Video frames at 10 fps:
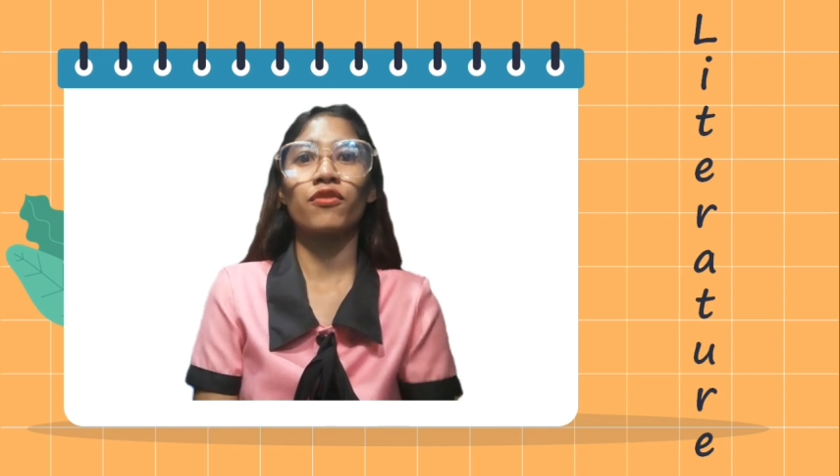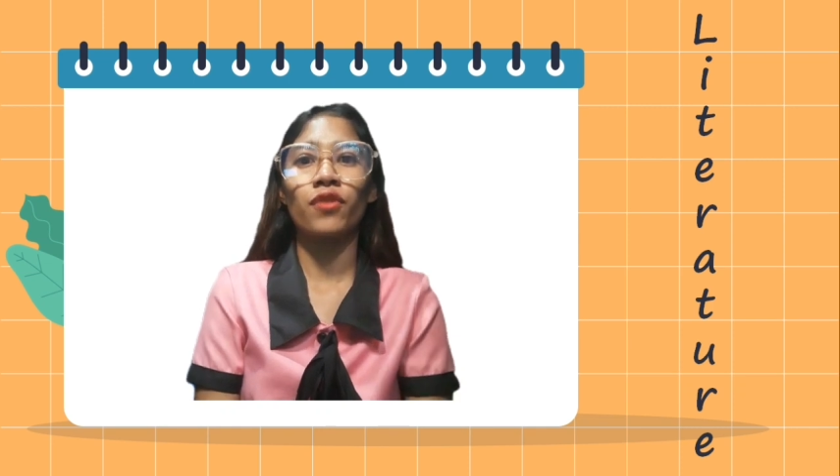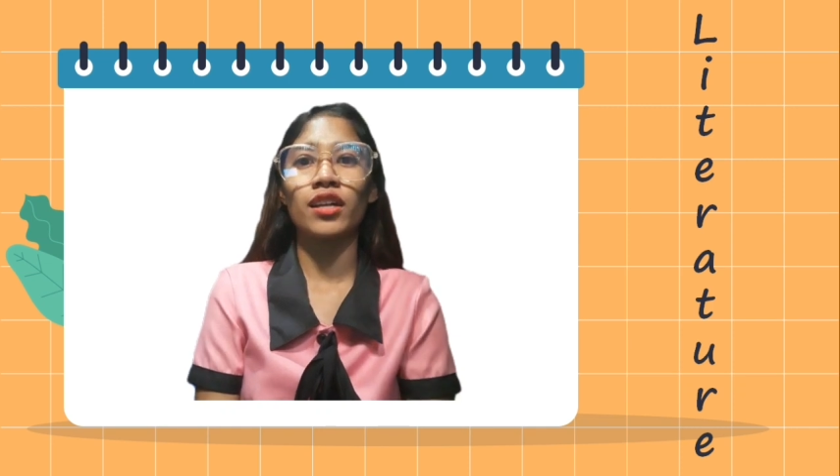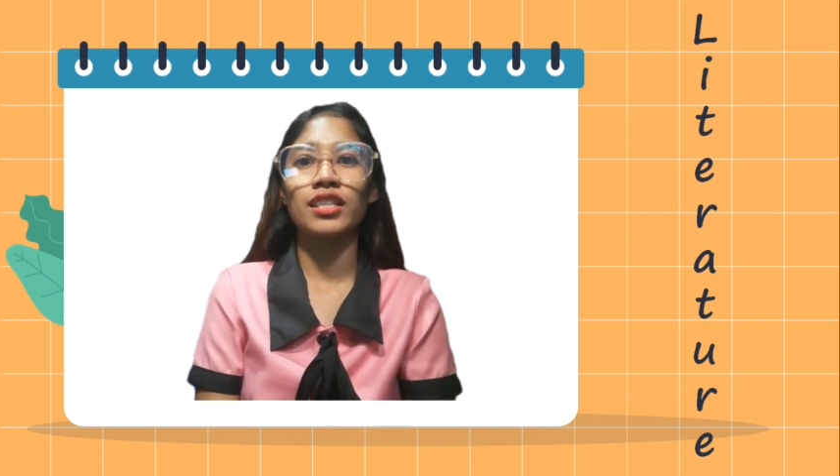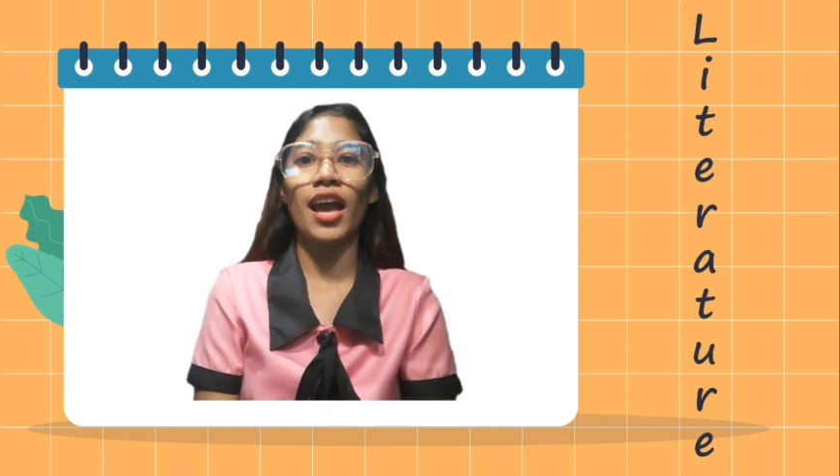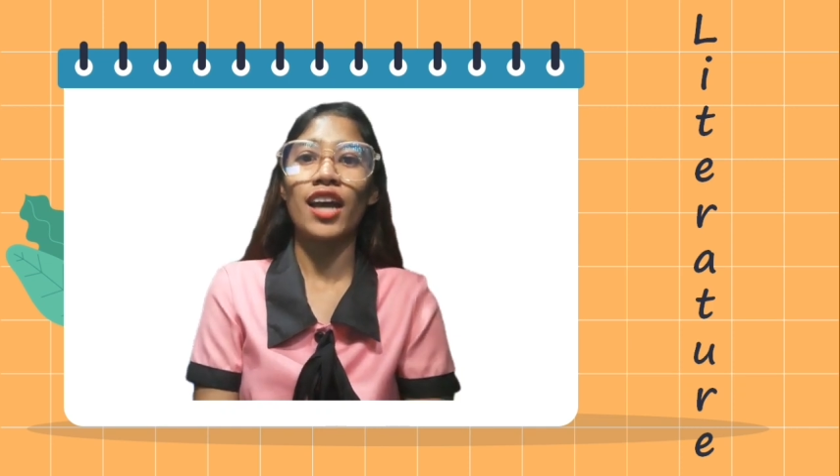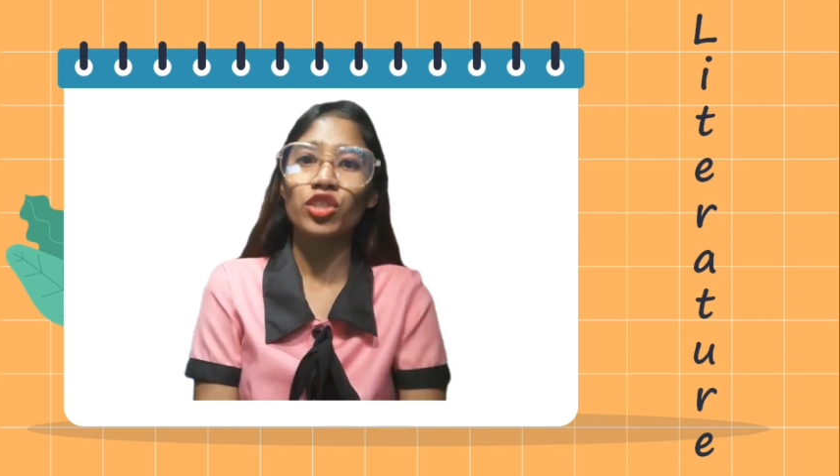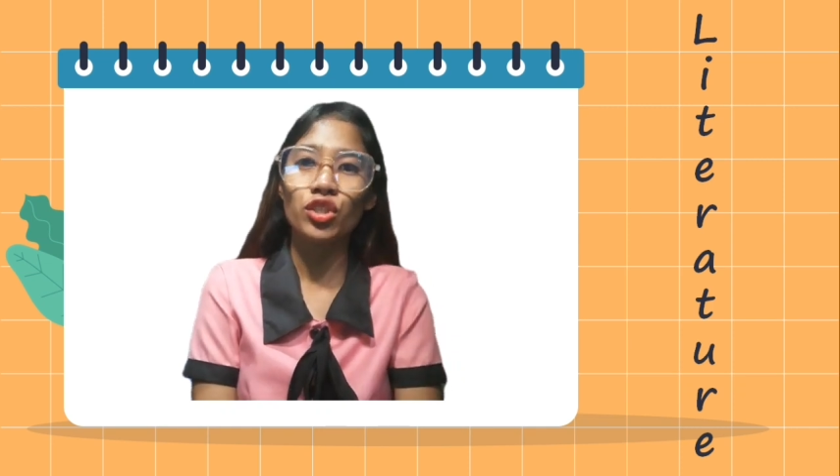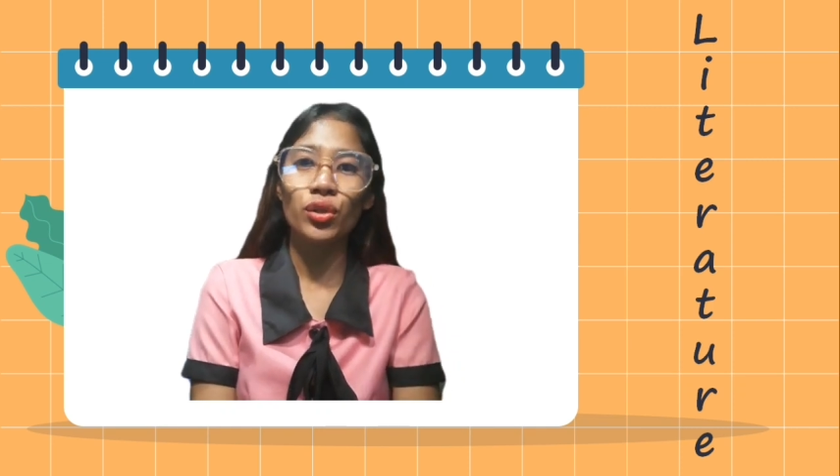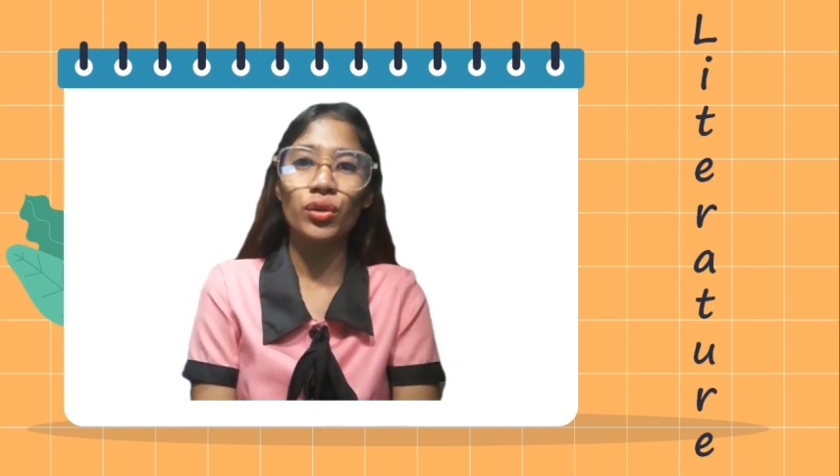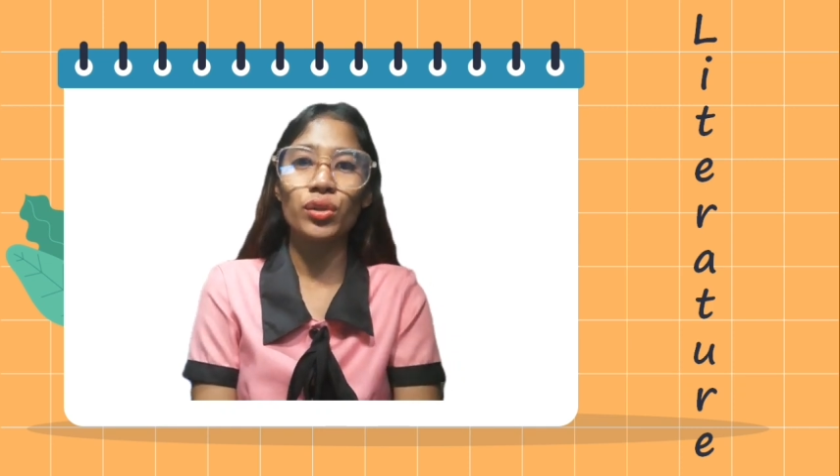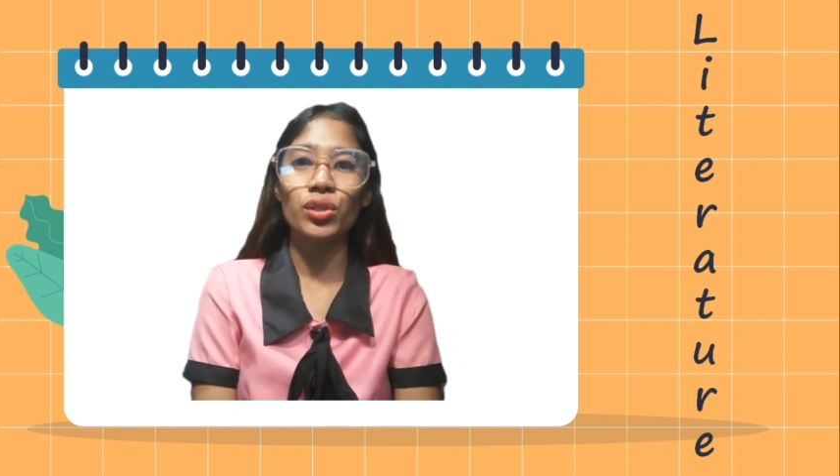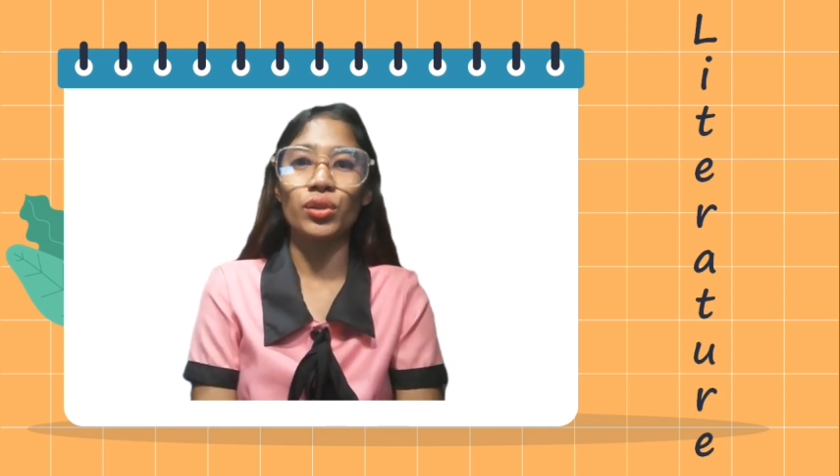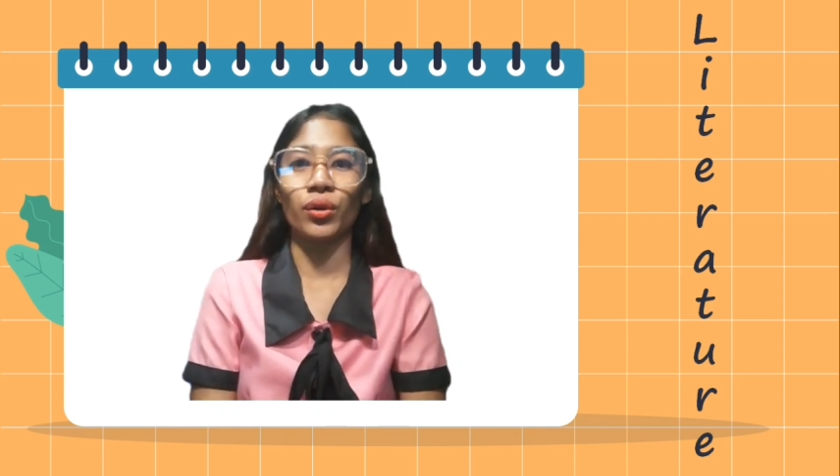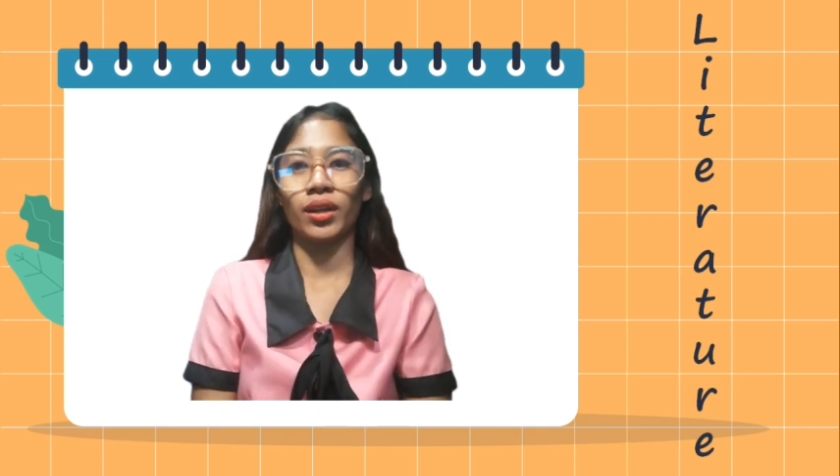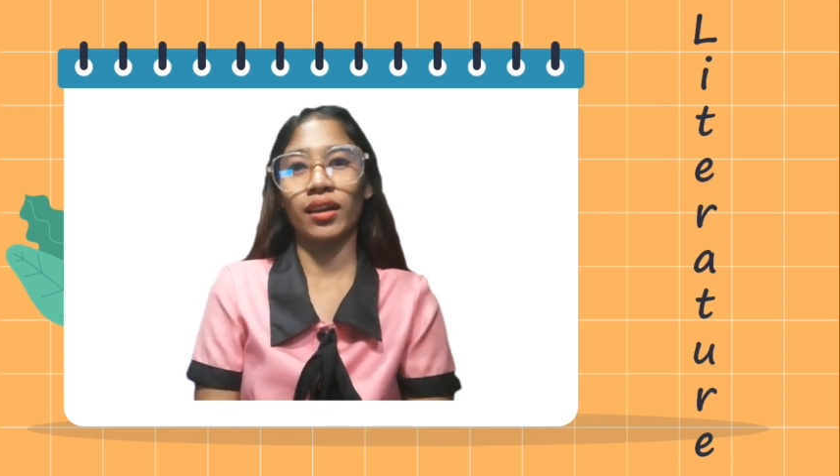felt anxious or